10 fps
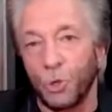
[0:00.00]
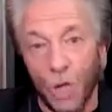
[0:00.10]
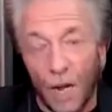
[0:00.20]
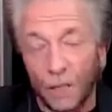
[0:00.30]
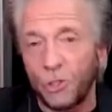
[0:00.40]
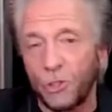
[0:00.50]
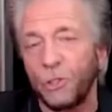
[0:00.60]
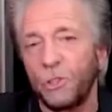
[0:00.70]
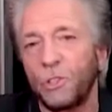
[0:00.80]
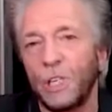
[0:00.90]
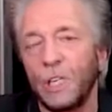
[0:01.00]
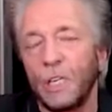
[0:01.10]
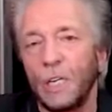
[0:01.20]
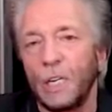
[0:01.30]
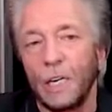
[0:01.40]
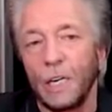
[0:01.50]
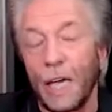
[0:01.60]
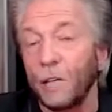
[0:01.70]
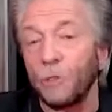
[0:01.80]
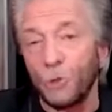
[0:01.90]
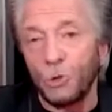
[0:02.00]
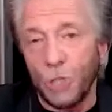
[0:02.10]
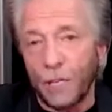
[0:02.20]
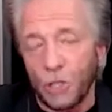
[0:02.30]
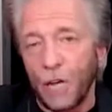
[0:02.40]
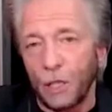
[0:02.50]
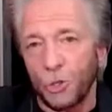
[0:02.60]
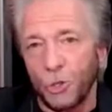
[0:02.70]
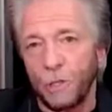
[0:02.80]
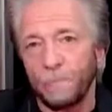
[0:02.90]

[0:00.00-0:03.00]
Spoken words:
consciousness, and through technology.